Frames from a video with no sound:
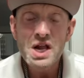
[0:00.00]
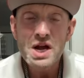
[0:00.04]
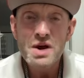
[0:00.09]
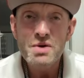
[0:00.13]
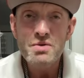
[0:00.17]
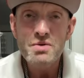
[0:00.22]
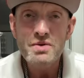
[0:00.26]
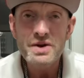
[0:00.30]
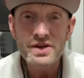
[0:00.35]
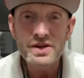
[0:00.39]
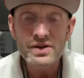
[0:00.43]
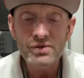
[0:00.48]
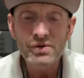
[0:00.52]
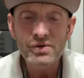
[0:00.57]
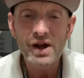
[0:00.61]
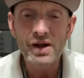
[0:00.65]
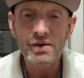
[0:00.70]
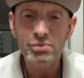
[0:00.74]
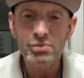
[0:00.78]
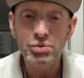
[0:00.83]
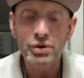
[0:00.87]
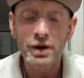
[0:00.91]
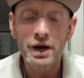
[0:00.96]
We do
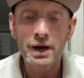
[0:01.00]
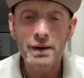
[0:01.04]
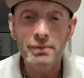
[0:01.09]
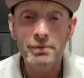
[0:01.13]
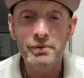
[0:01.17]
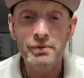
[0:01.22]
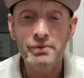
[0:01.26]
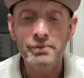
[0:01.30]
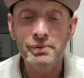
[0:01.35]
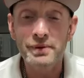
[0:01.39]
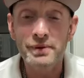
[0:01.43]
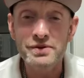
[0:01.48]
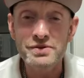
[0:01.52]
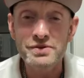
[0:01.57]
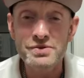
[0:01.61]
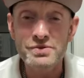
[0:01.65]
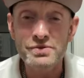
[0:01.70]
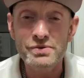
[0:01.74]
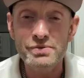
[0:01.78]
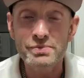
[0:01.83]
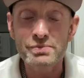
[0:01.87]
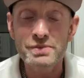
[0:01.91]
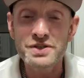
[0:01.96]
have problems, but
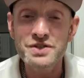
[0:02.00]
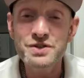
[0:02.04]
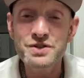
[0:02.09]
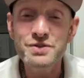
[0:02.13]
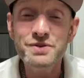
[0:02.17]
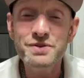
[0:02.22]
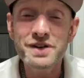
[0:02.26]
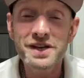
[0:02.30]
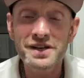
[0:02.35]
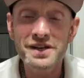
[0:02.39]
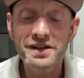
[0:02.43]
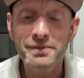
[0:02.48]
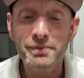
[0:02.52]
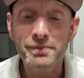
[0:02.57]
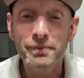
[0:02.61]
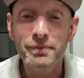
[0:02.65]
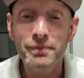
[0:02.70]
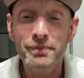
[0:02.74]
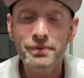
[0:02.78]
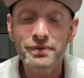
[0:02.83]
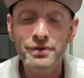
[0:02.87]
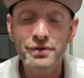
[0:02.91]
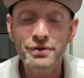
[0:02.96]
you but you get a
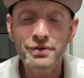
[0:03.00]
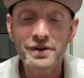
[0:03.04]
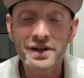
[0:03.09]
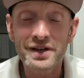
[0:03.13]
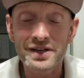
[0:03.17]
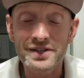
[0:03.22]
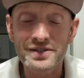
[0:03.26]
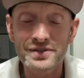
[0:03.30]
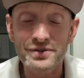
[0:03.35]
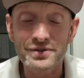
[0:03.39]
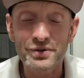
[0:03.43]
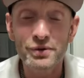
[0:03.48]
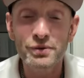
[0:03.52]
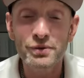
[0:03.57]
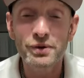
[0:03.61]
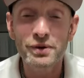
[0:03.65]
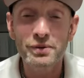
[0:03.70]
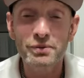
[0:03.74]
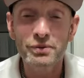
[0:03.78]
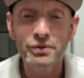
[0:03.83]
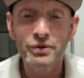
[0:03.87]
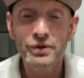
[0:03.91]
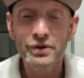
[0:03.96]
you get us through
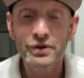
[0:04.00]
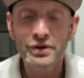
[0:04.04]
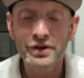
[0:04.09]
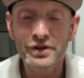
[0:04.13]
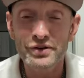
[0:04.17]
them, Lord,